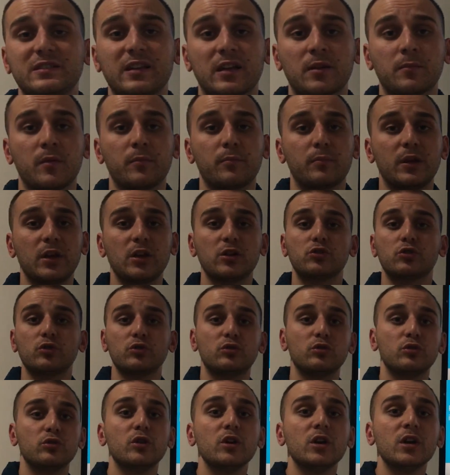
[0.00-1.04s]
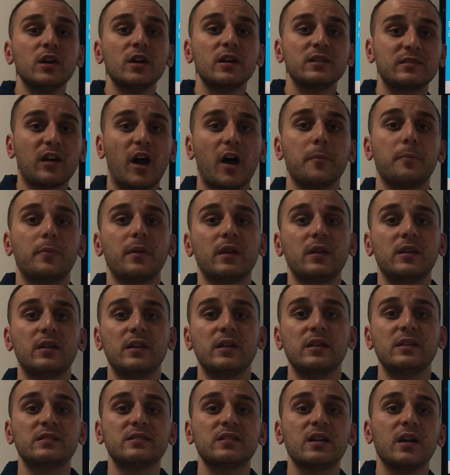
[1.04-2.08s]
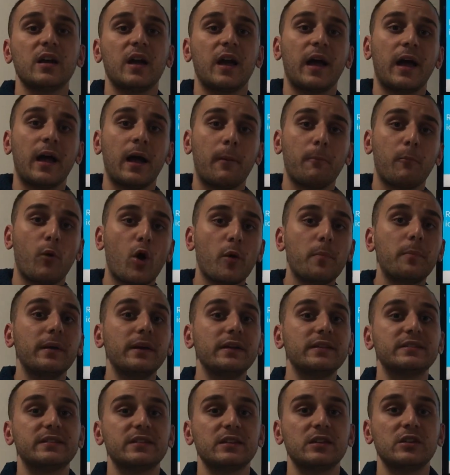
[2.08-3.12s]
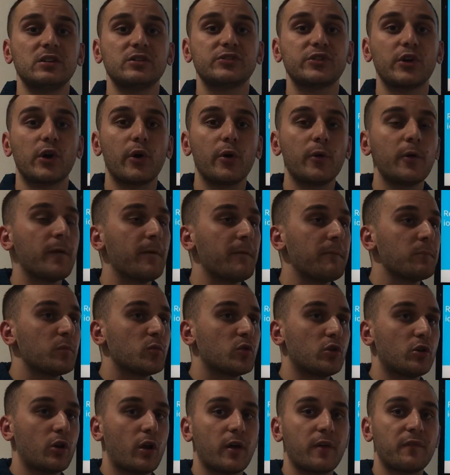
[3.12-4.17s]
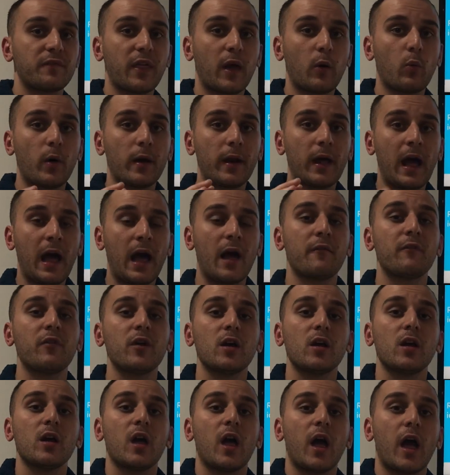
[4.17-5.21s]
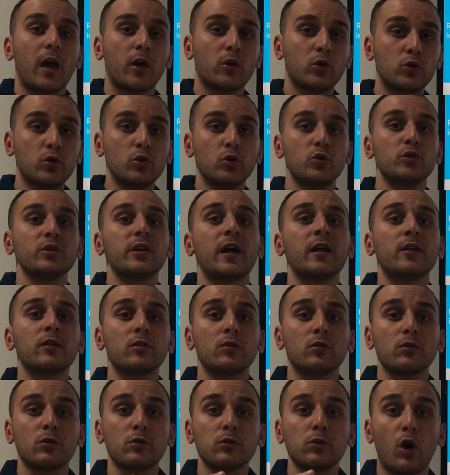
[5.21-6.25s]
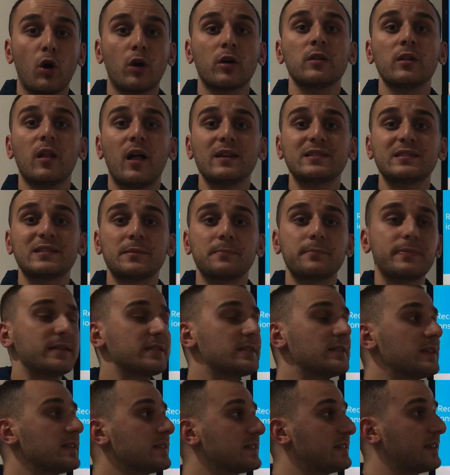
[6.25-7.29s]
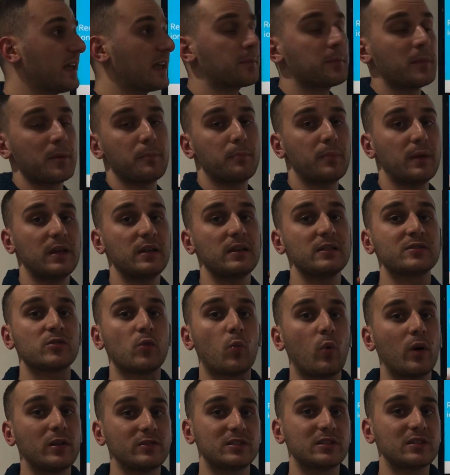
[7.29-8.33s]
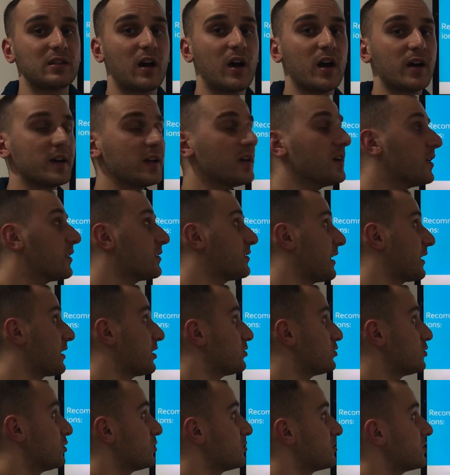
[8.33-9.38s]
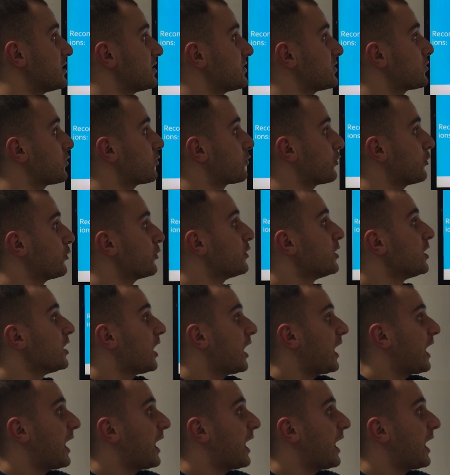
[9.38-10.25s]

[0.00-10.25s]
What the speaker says: segment B due to diabetes, obesity. So, if they want to have a good and long-lasting business, segment B is the one to target. They can do this through